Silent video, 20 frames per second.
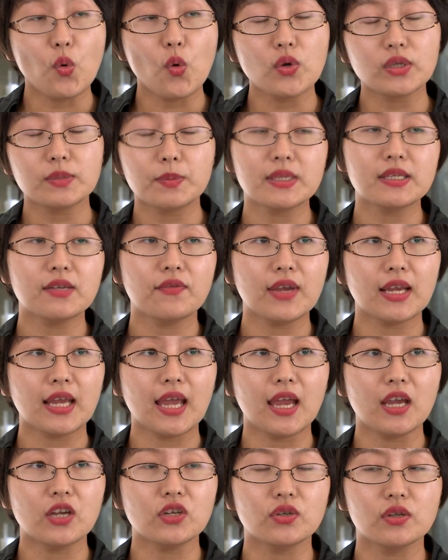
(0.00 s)
or
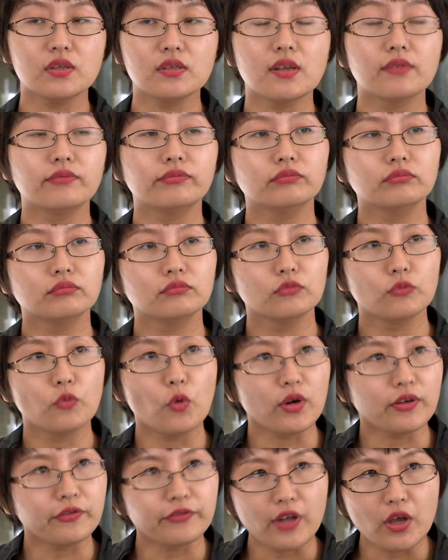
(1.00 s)
specifications of
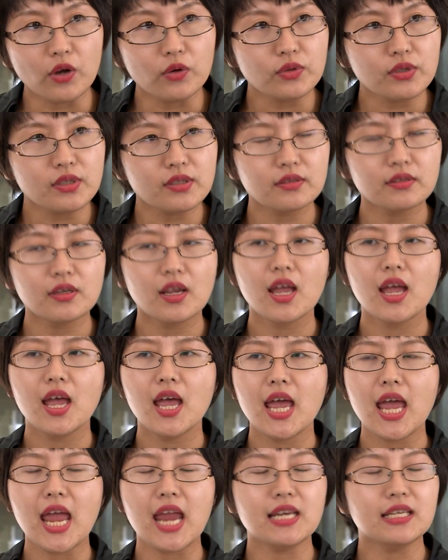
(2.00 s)
workflows,
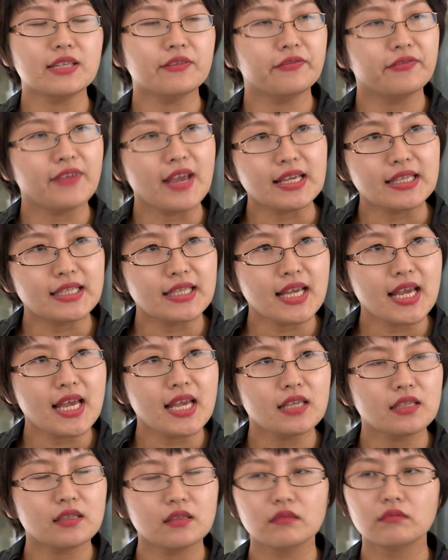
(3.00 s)

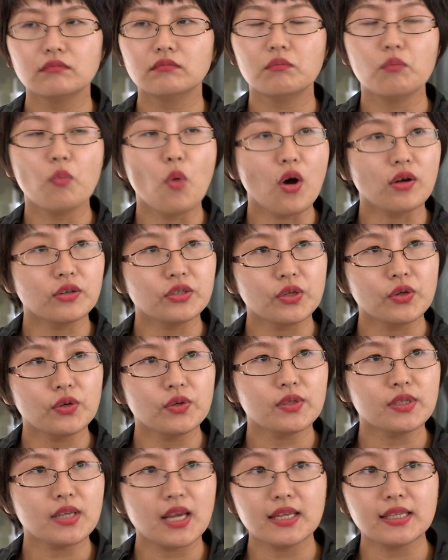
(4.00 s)
interfaces,
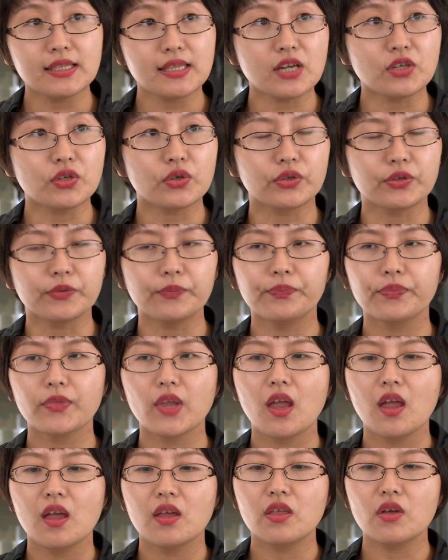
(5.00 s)
models, etc.
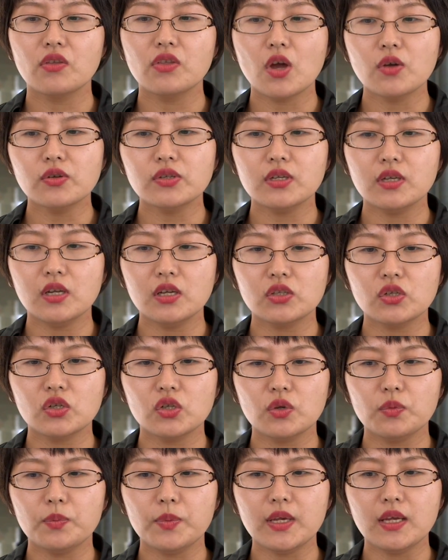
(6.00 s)
those needs
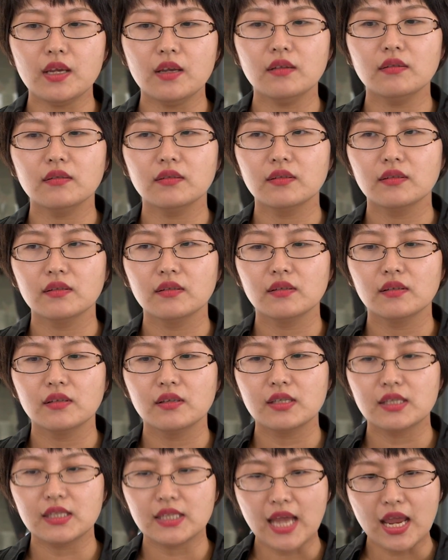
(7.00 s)
to be
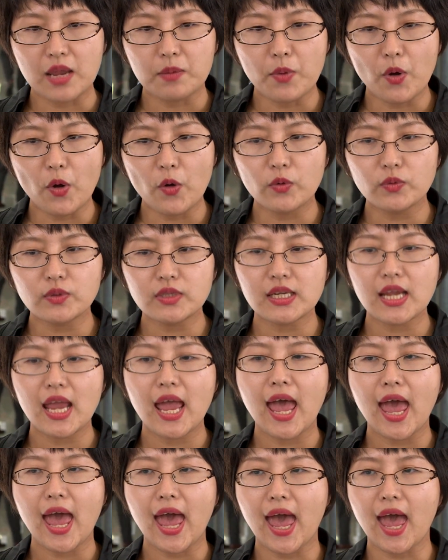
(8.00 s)
stabled
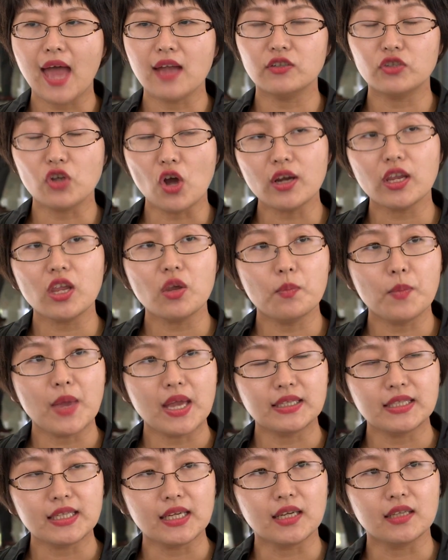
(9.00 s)
and
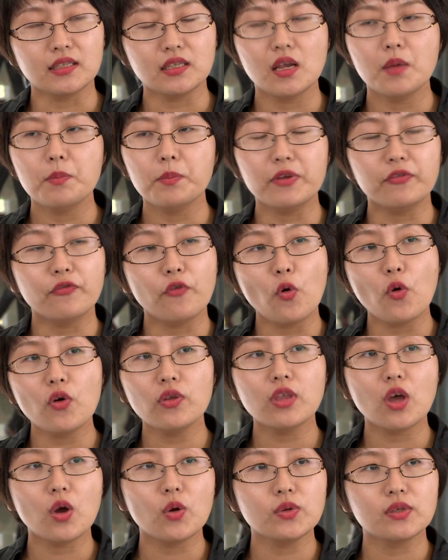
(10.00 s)
documented
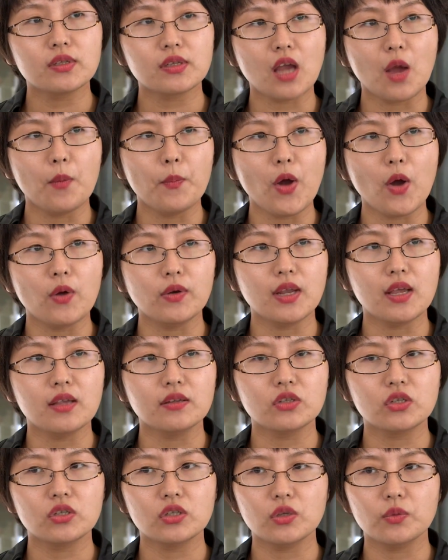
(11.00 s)
before those
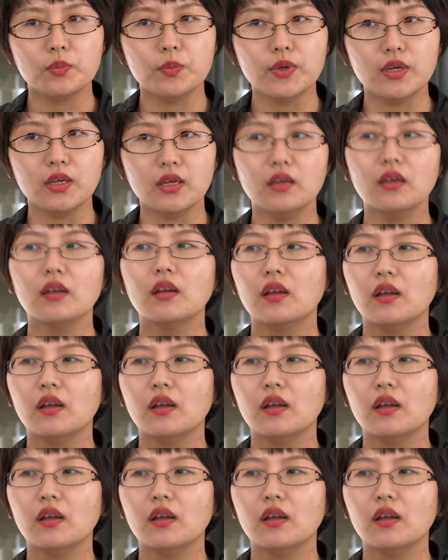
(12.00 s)
components to be